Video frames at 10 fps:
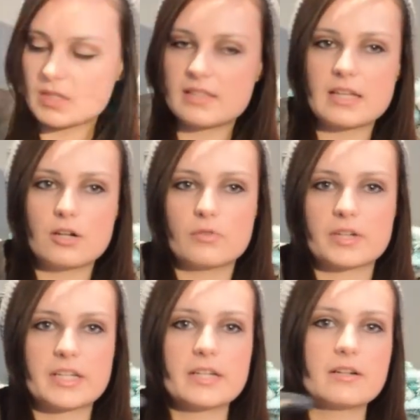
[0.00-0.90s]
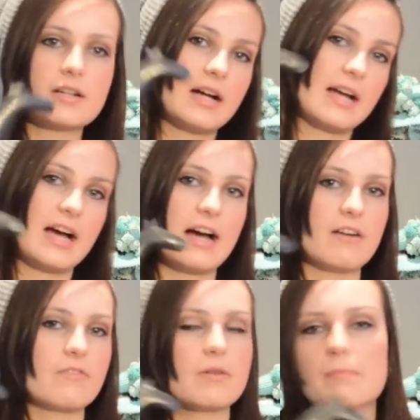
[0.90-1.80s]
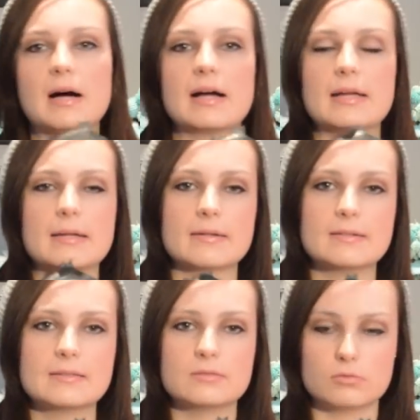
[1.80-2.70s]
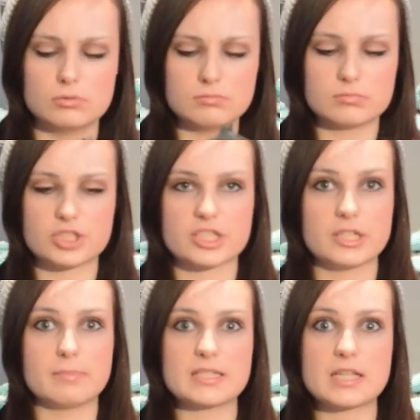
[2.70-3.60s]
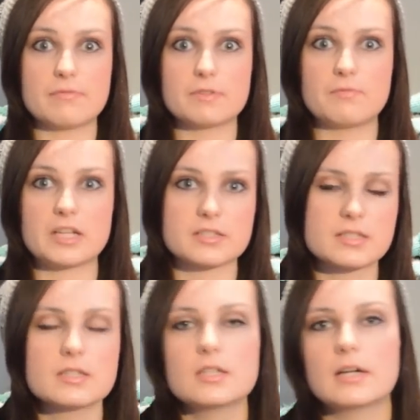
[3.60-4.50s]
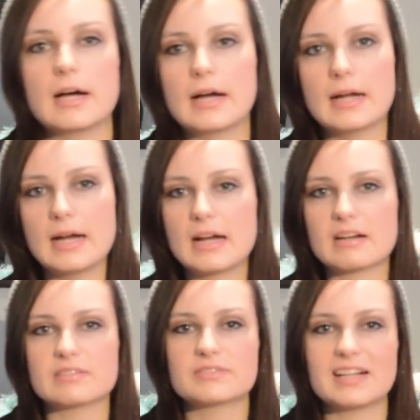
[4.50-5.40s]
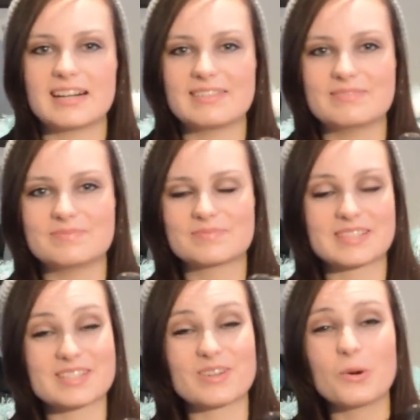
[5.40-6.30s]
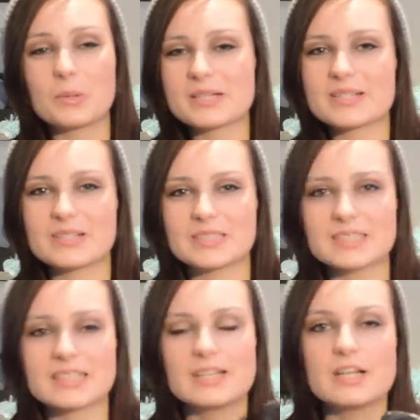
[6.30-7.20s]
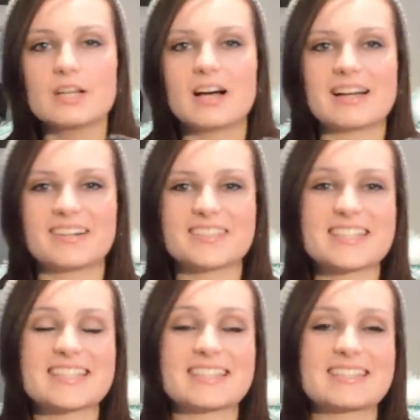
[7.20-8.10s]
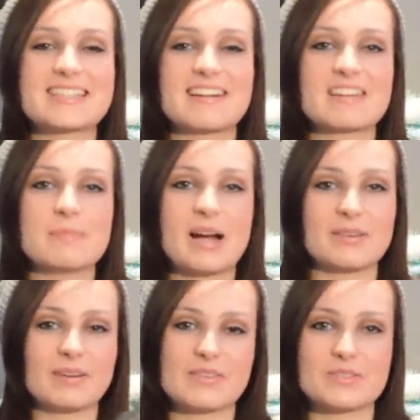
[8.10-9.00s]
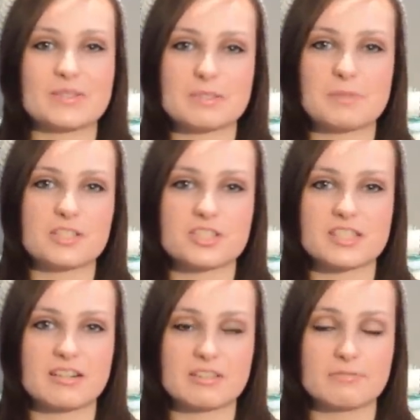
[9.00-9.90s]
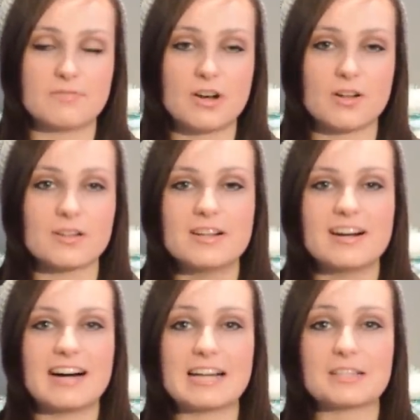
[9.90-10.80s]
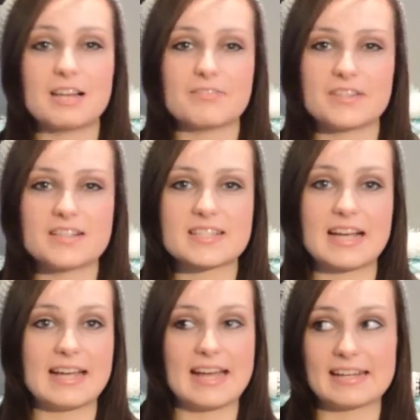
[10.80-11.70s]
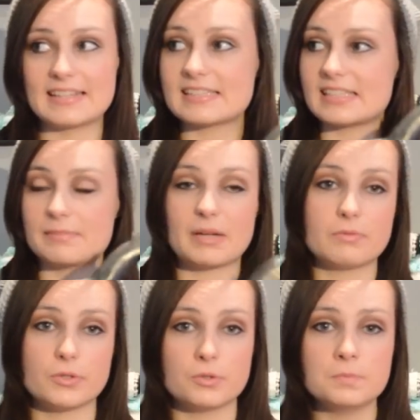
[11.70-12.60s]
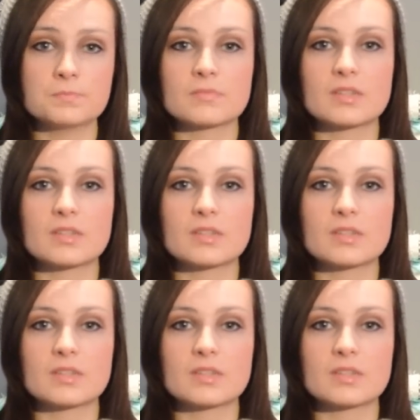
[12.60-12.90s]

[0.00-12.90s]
And then over here I have my, whoop, just hit myself in the face. I have um, this horse hook. I got this in Kentucky back when I was doing speeches there in the fall. I love this. I hang it in my room.